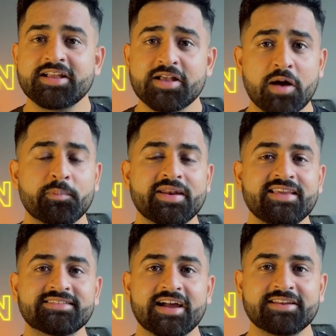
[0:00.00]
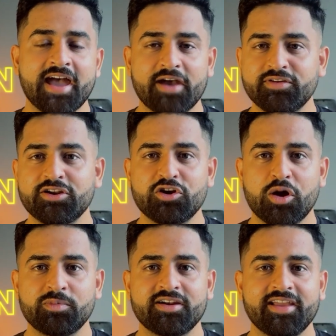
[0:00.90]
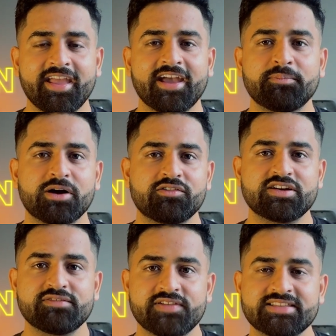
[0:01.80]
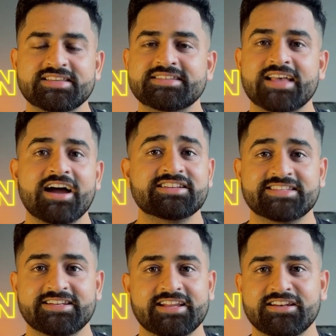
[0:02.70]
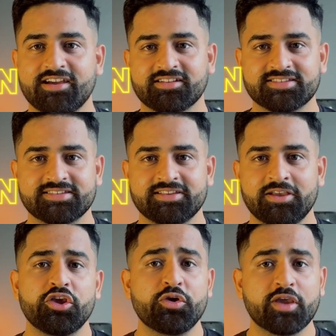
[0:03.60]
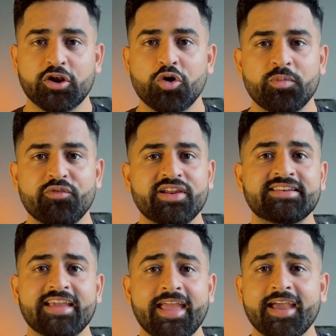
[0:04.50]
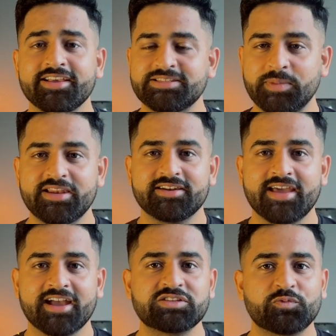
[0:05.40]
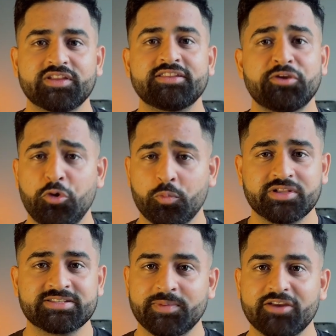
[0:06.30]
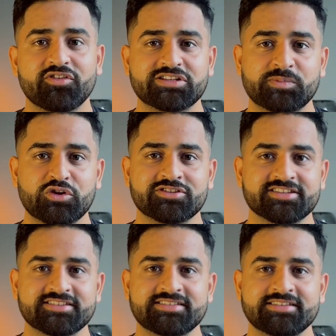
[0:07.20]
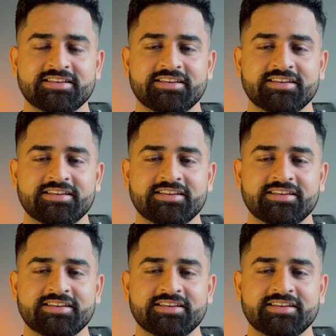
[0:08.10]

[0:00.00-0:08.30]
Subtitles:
companies that haven't adopted AI-powered defenses are sitting ducks. You cannot prevent AI speed attacks with human speed responses.